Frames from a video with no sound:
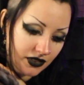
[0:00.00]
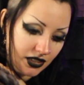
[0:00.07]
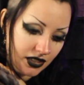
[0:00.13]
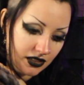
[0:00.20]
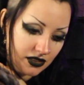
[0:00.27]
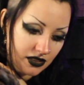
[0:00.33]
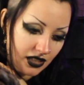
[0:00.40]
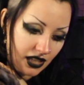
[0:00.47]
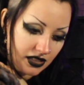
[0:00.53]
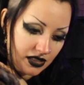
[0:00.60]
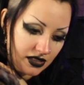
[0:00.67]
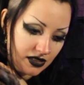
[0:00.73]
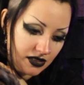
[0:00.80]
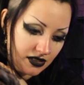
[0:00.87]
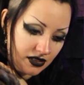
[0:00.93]
because
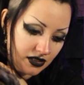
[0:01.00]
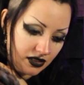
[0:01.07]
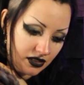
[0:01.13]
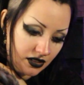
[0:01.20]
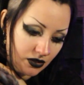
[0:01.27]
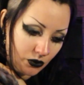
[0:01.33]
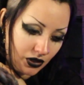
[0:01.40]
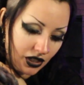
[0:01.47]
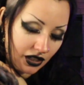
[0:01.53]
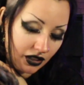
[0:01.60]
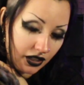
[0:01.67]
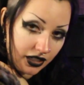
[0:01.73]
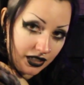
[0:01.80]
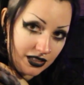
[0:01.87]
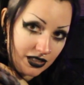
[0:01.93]
that's what I
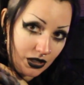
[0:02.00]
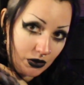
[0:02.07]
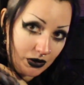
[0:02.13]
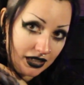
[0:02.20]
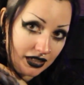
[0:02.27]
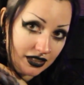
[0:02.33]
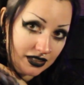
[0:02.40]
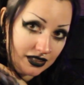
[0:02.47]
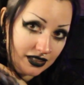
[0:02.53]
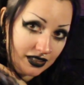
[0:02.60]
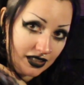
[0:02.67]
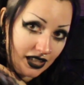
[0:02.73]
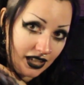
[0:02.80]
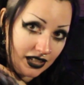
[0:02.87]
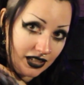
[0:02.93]
like doing
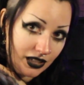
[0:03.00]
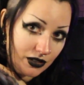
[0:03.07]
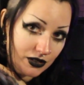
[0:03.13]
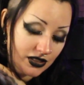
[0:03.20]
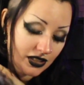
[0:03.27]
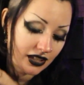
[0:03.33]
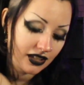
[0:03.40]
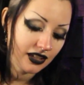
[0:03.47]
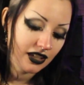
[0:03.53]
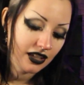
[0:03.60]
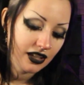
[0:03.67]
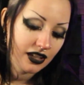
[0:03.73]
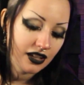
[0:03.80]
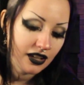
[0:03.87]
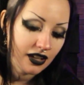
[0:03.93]
and using.
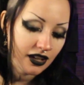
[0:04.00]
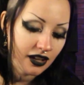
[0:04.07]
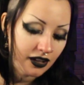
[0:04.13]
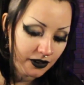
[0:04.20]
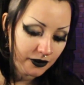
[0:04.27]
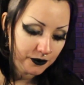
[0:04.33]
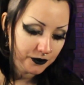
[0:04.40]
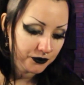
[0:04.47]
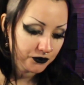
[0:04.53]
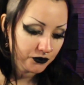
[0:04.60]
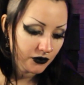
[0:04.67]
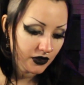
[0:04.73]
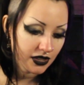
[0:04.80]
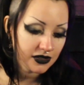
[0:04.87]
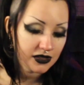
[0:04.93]

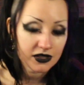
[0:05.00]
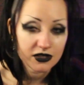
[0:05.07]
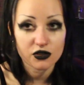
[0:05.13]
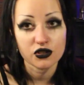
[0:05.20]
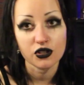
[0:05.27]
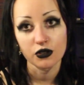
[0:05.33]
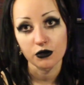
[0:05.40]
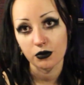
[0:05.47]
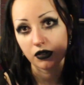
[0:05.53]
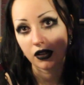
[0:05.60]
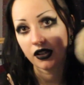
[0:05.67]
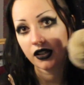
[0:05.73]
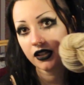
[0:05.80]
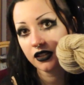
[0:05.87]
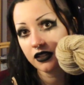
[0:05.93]
This is a
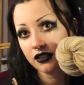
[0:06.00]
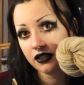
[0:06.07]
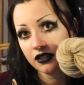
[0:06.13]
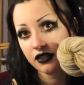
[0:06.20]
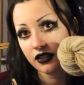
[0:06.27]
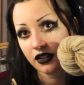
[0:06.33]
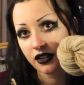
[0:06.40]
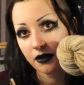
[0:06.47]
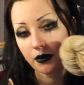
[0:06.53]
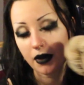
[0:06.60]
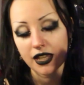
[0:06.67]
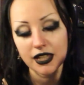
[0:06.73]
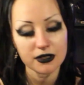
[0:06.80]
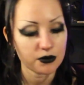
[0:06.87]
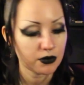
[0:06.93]
2-ply that I
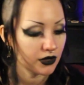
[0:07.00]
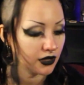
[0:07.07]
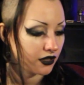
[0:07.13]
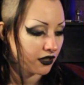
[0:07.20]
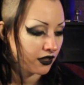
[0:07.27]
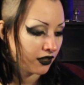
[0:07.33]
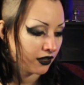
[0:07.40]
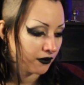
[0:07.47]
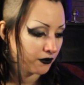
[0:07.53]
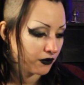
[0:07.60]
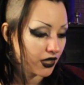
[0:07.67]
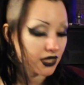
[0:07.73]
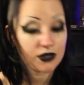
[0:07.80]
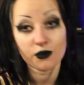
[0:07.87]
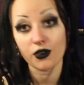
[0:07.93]
made, but
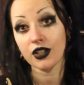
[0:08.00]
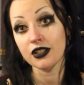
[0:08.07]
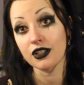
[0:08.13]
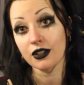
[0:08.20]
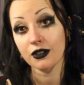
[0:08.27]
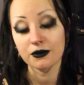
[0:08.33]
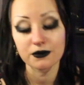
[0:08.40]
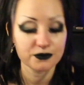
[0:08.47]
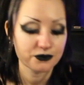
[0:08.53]
that's fine too.